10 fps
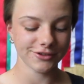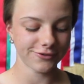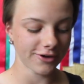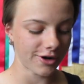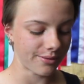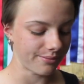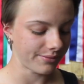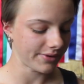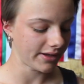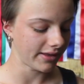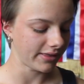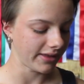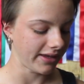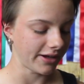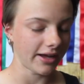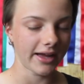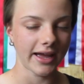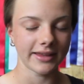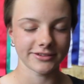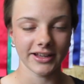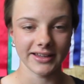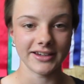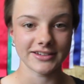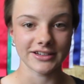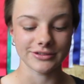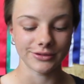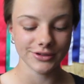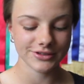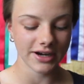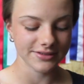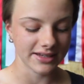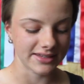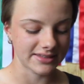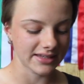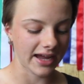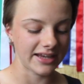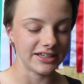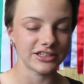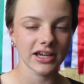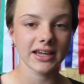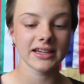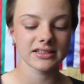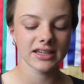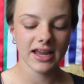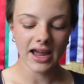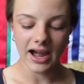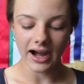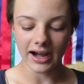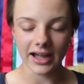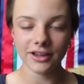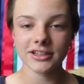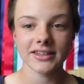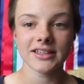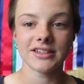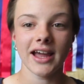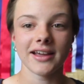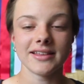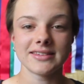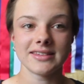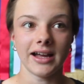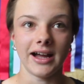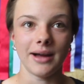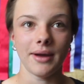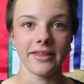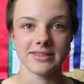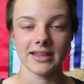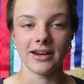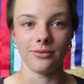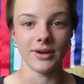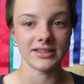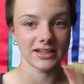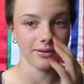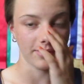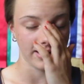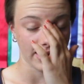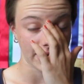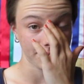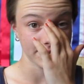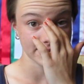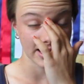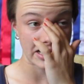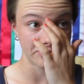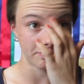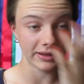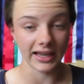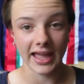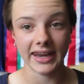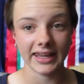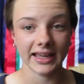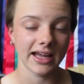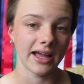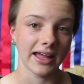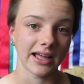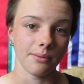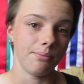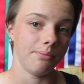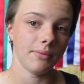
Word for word: from the Australian International Horse Trials is a jacket. I looked at these jackets um, at the start of winter when I was kind of planning uh, like a